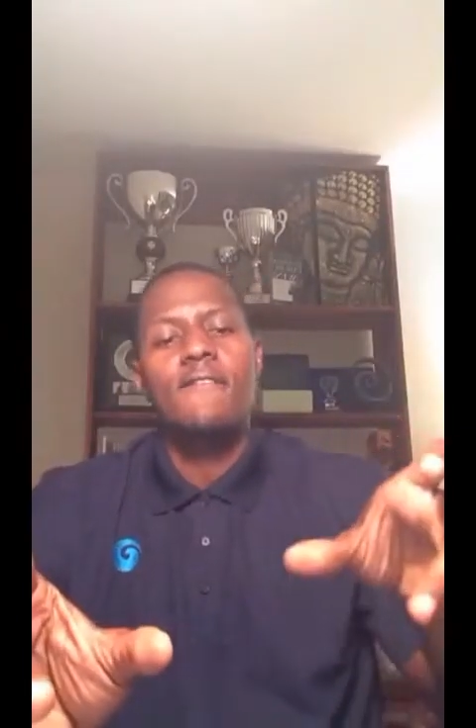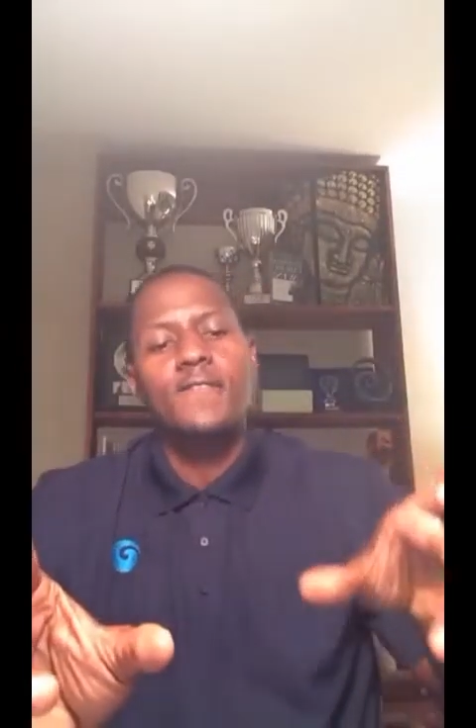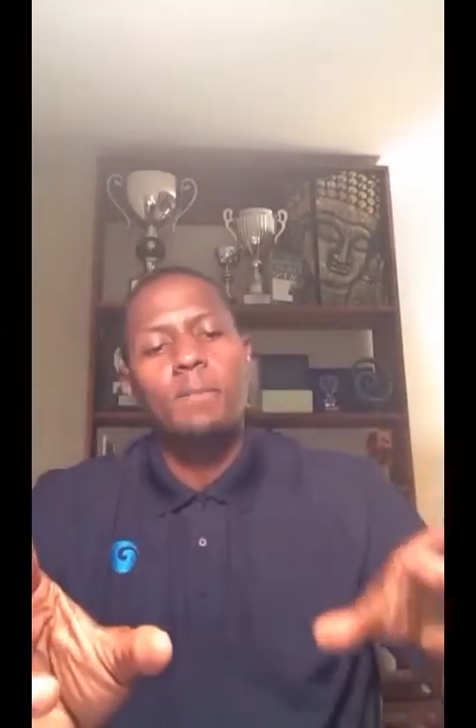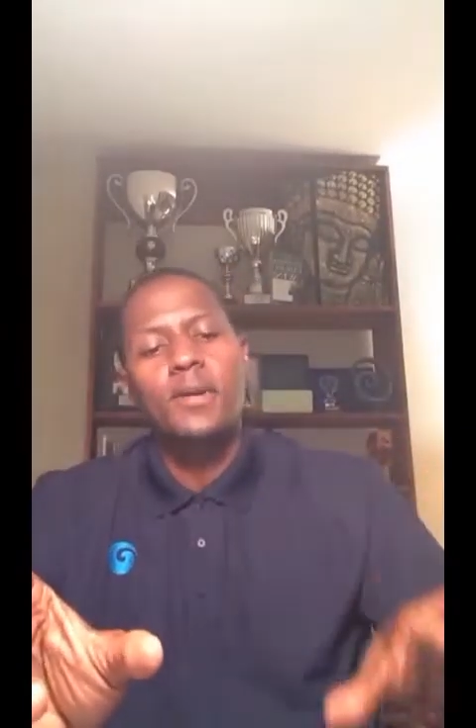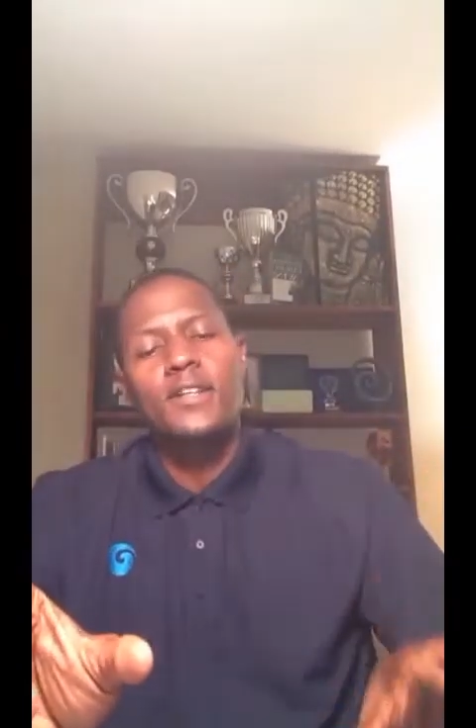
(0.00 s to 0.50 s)

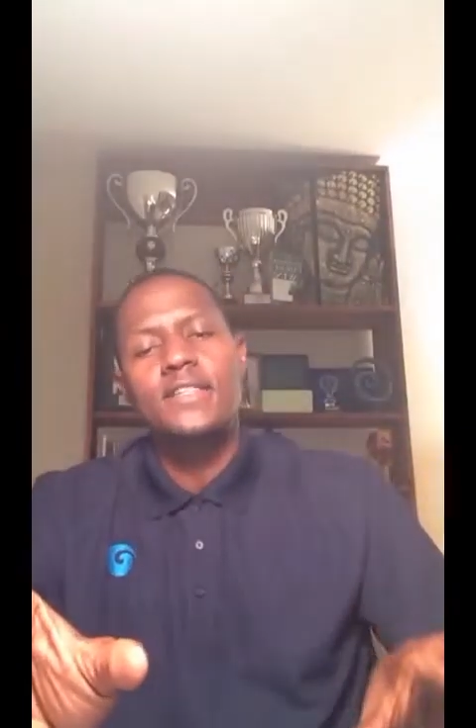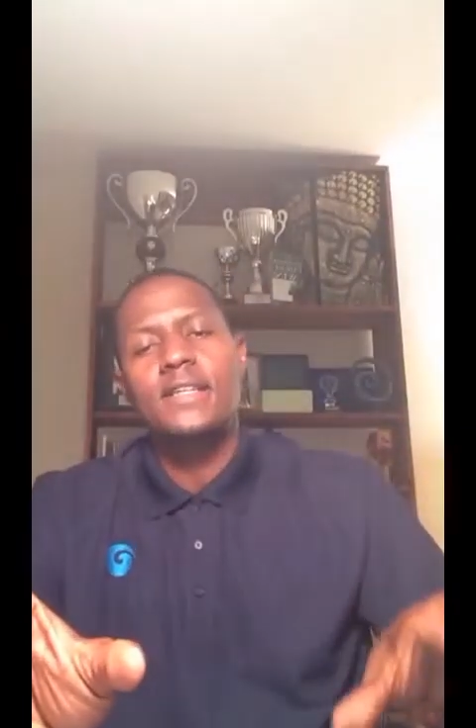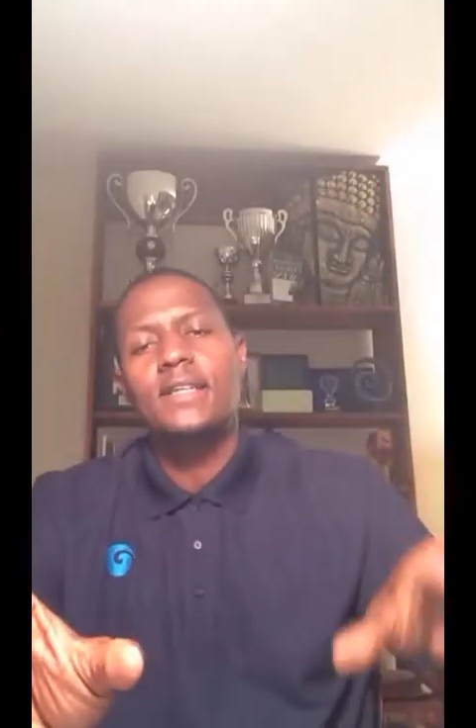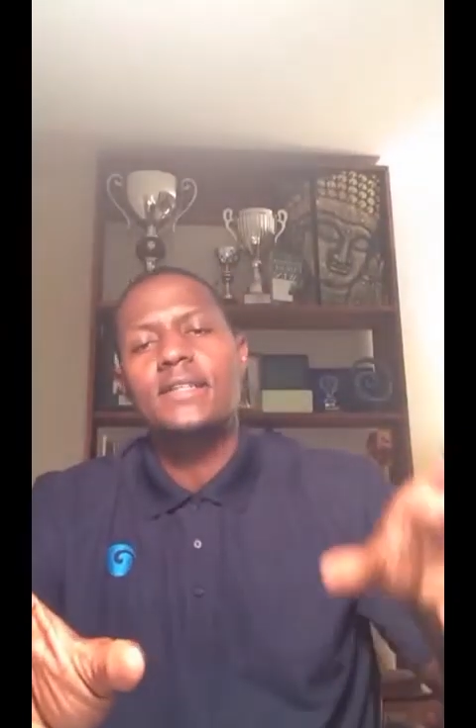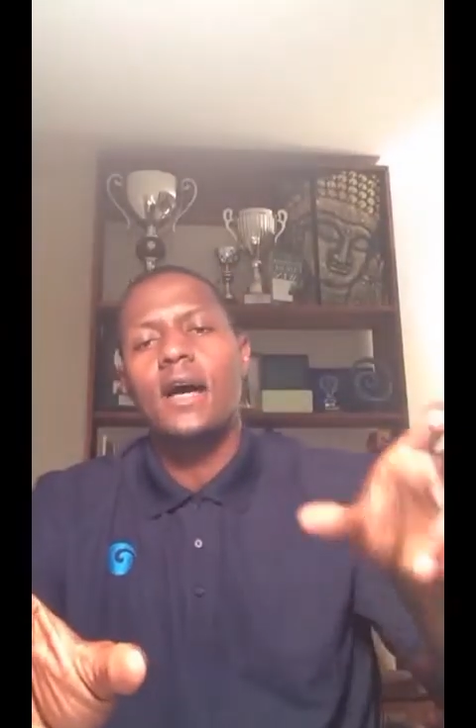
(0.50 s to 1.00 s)
if the
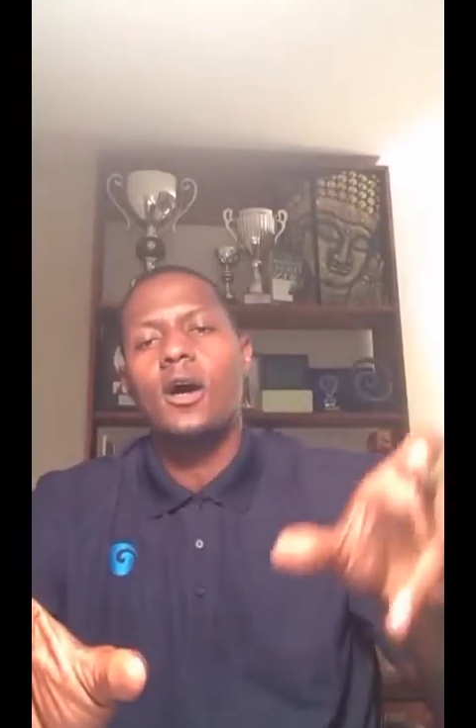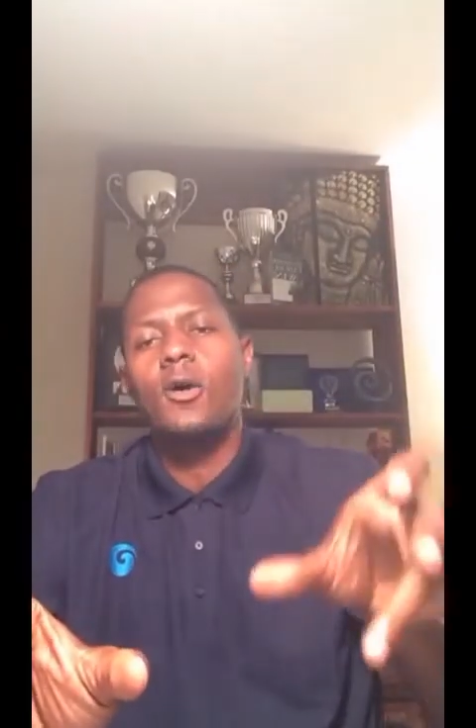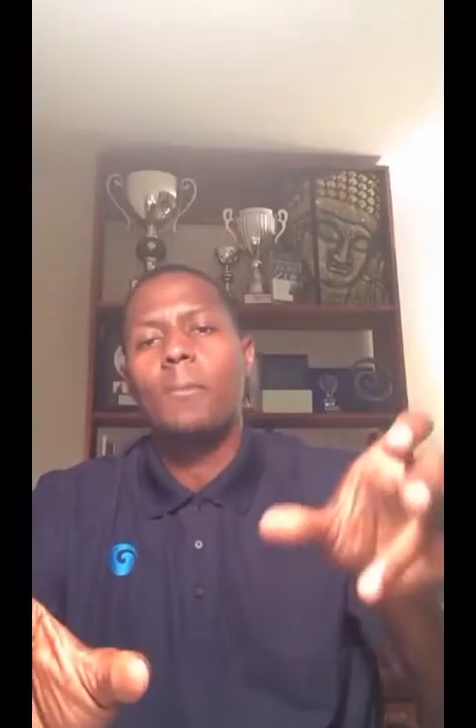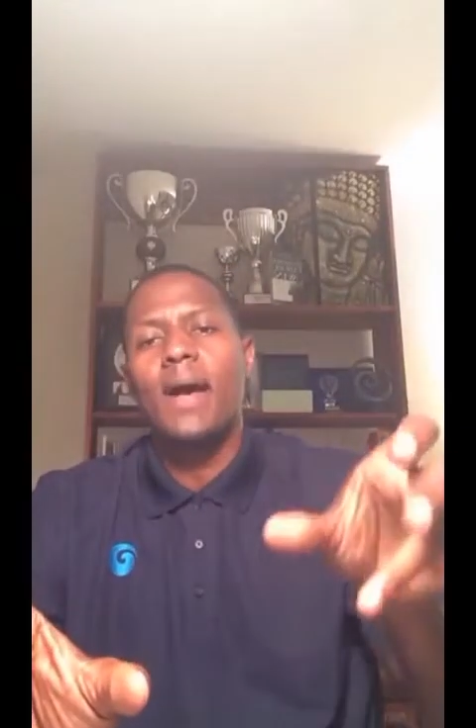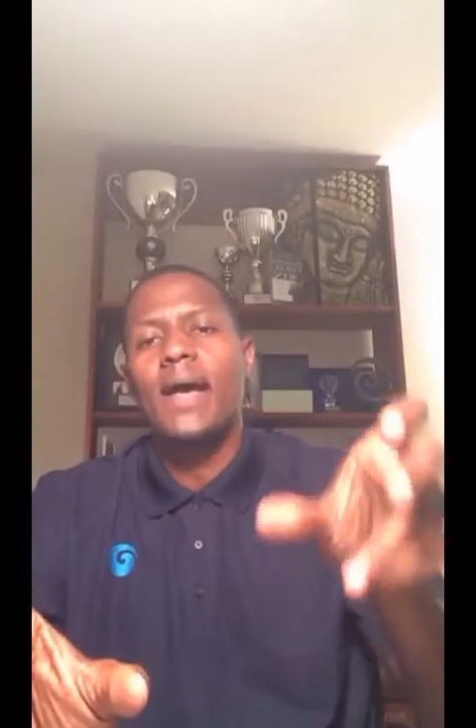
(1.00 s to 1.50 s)
person needs a
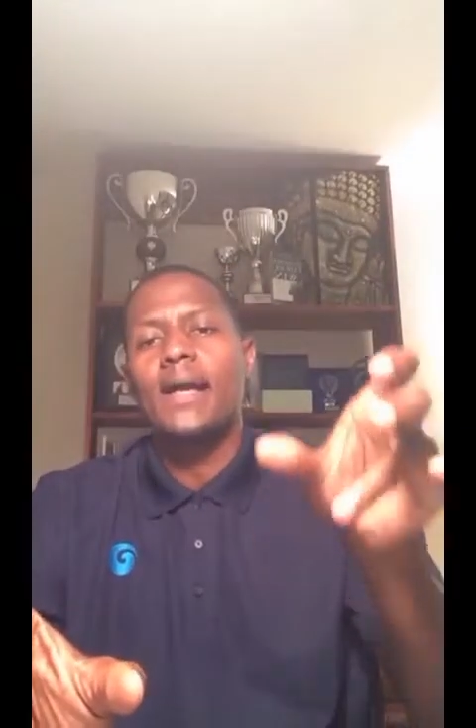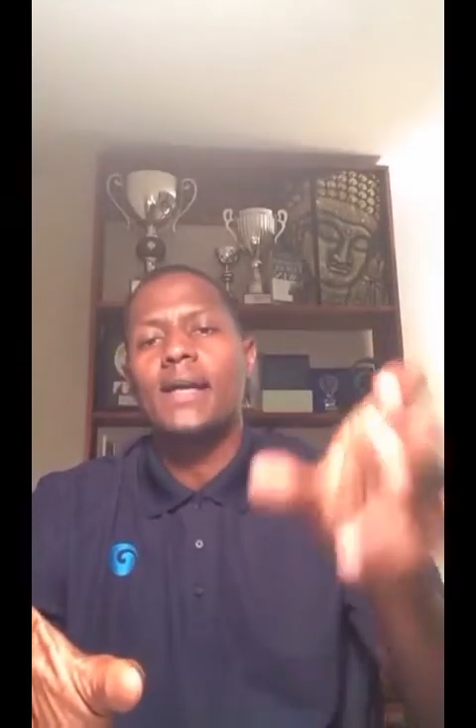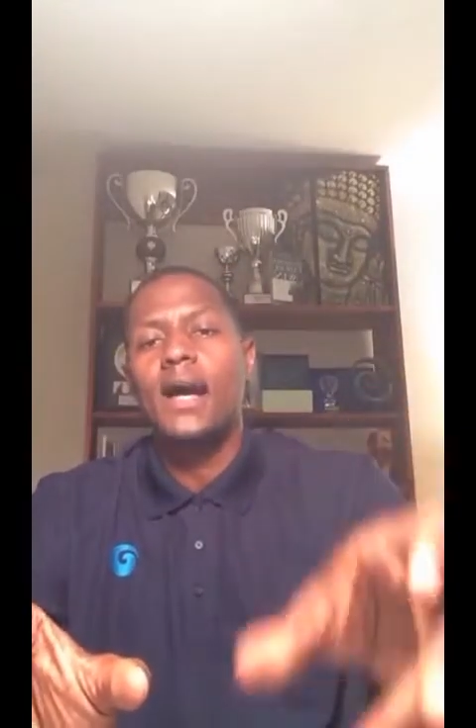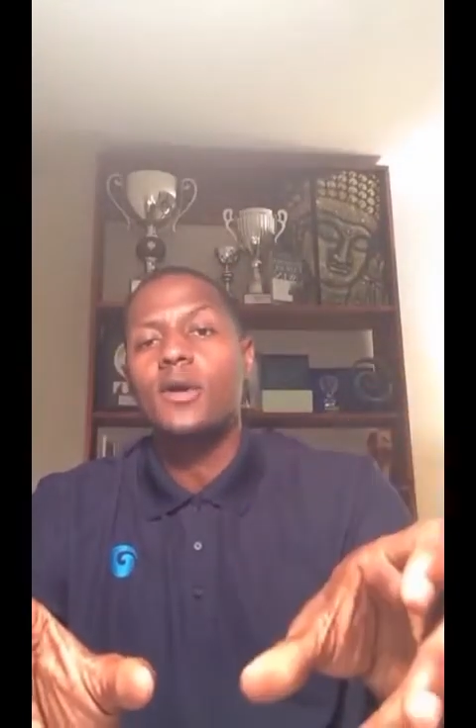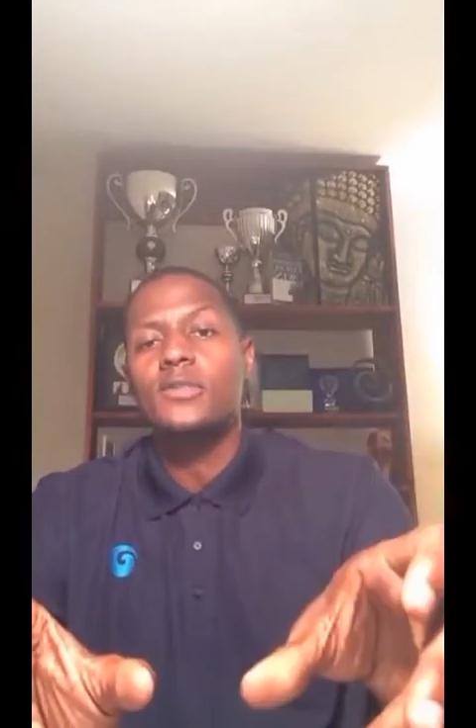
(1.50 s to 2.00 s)
home buying
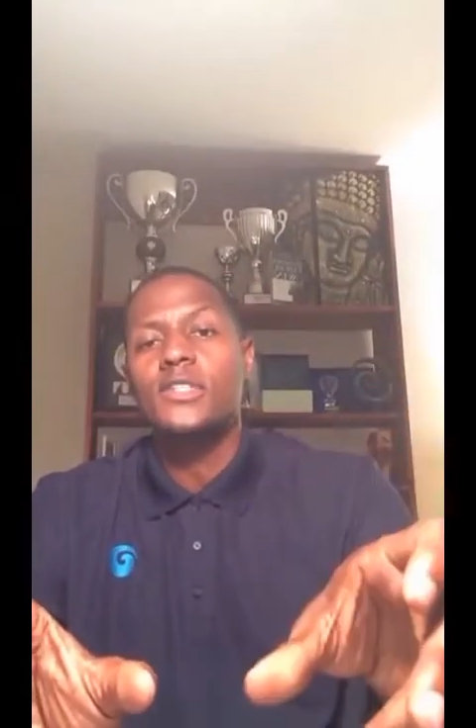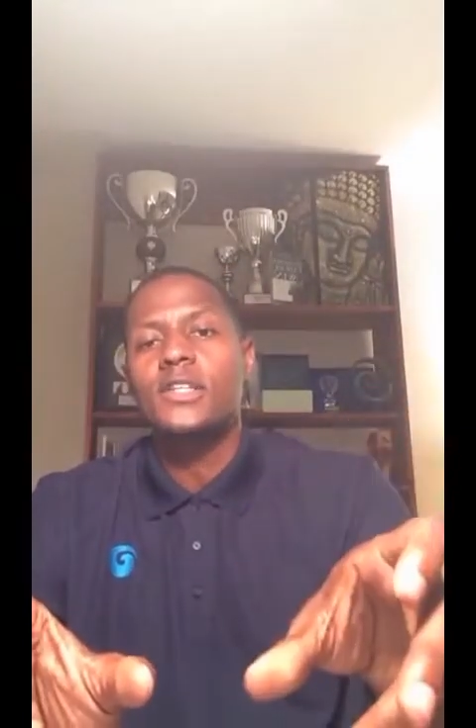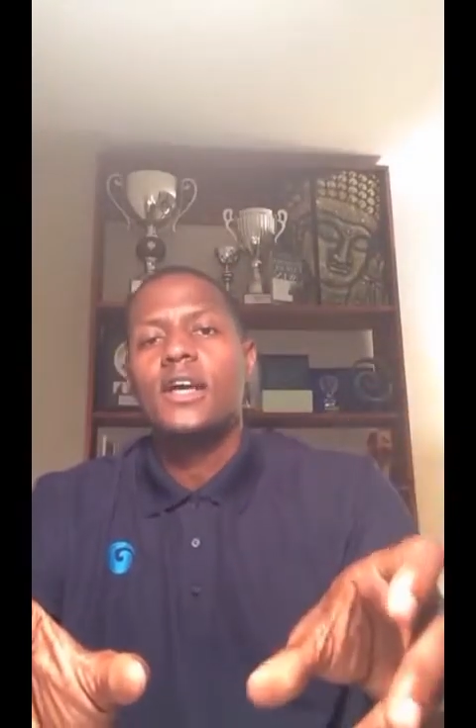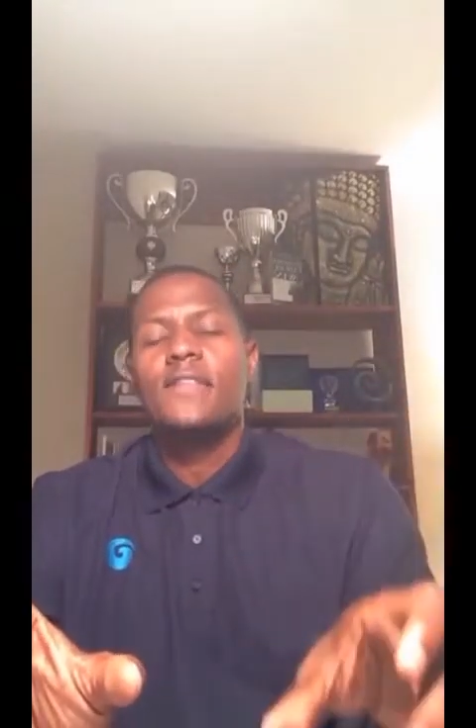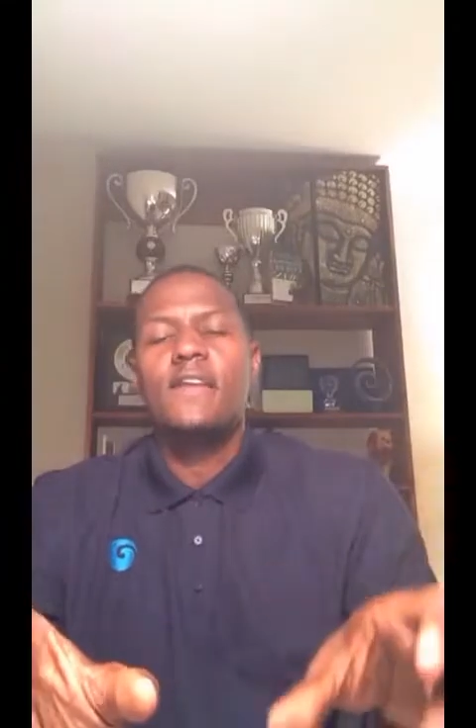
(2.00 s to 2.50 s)
coach,